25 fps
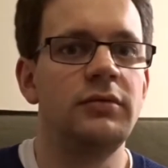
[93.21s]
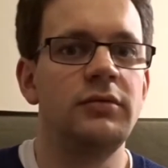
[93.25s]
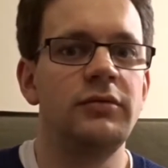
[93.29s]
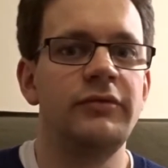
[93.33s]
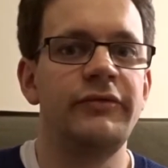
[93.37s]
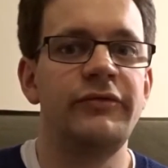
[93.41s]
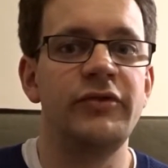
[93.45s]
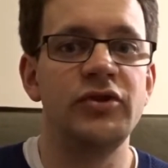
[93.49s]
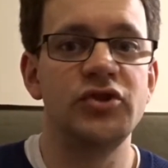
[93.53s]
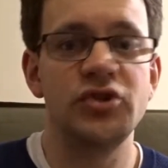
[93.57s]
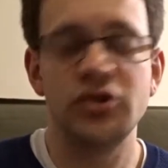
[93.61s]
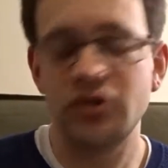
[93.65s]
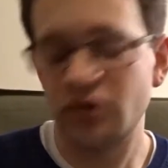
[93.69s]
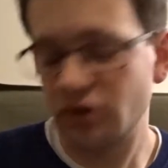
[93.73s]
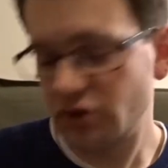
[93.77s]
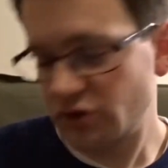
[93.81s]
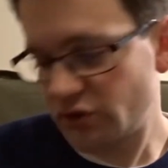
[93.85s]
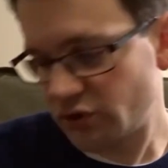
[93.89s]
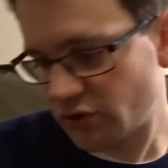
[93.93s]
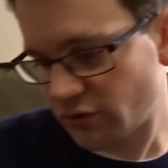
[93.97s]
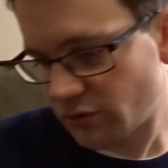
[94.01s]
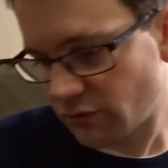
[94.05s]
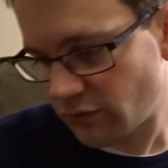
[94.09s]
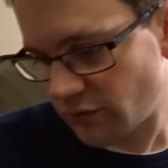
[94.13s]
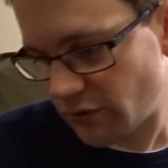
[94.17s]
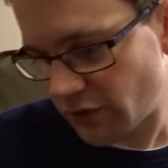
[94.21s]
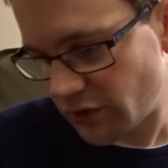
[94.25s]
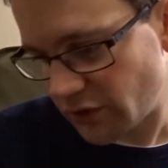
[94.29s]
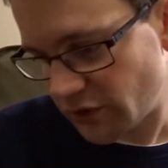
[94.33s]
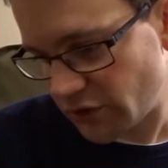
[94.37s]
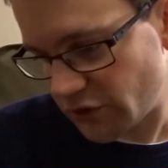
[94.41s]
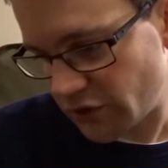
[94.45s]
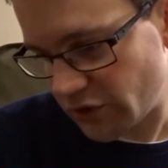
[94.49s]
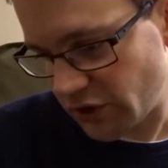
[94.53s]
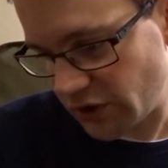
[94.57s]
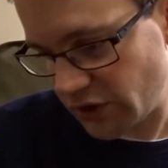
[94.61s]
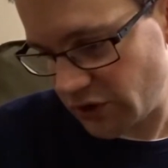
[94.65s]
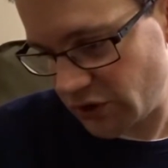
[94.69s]
physicist called
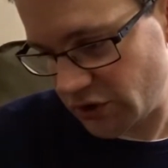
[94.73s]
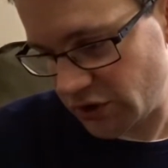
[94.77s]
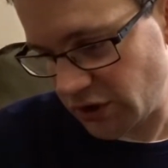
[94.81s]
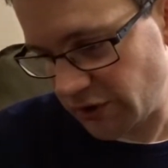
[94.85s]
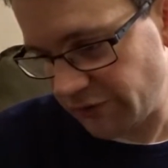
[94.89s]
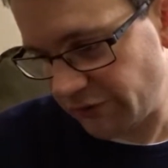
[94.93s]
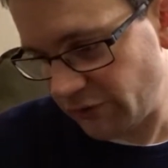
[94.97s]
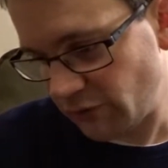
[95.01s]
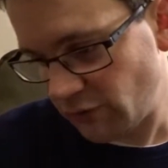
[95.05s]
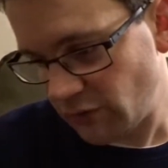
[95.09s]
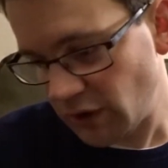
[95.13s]
Stanislaw